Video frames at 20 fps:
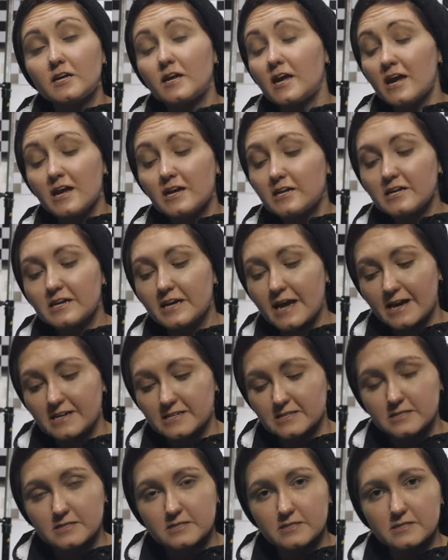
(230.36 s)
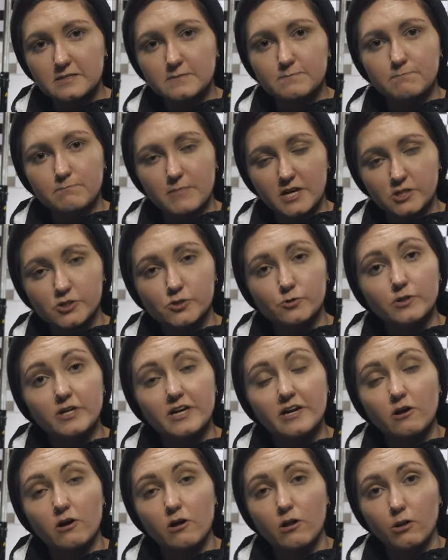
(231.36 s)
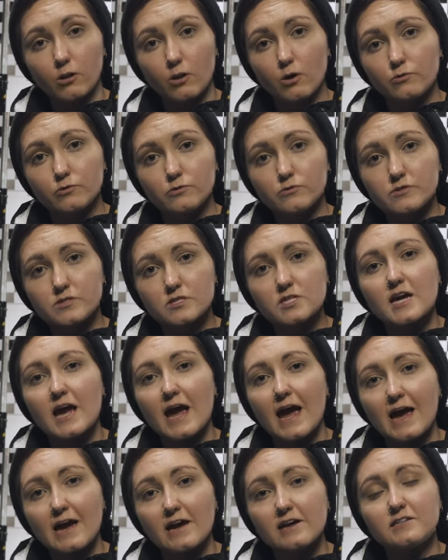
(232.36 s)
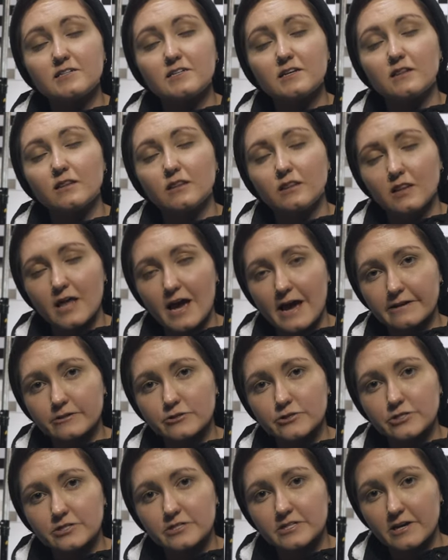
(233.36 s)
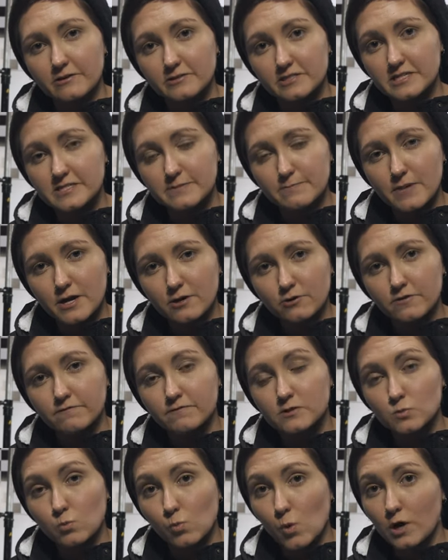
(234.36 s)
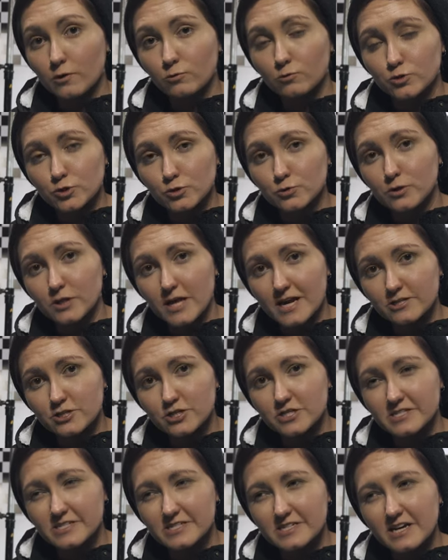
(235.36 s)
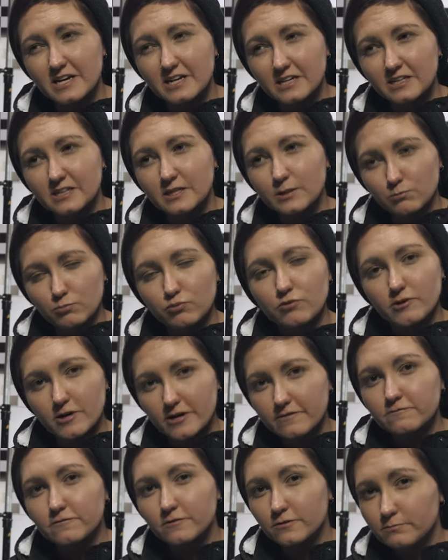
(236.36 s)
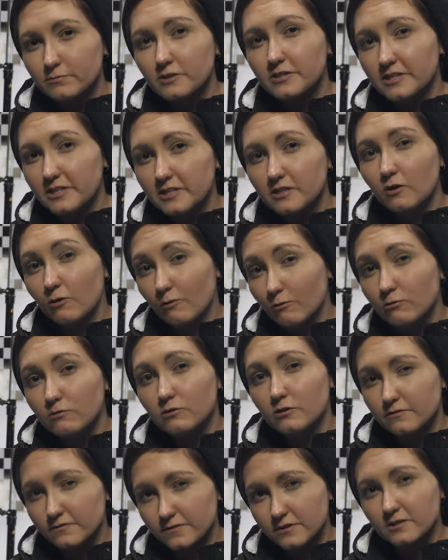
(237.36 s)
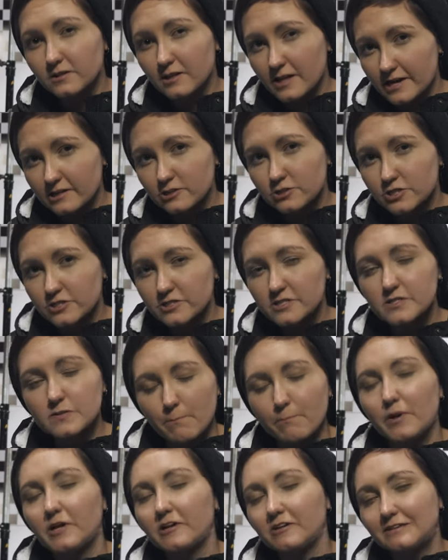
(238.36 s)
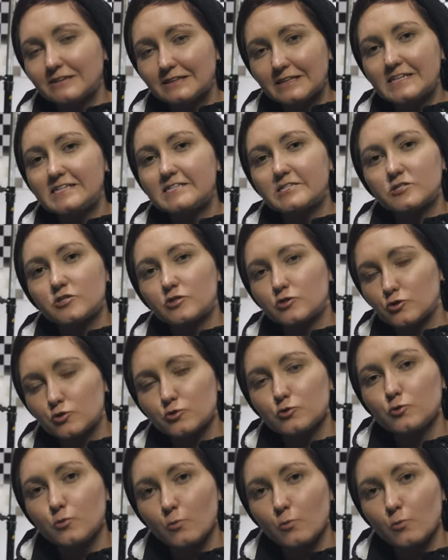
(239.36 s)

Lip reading: any cases, make sure they are closed and latched. Now, it doesn't matter if it's one or two latches, preferably all of the latches, but at least do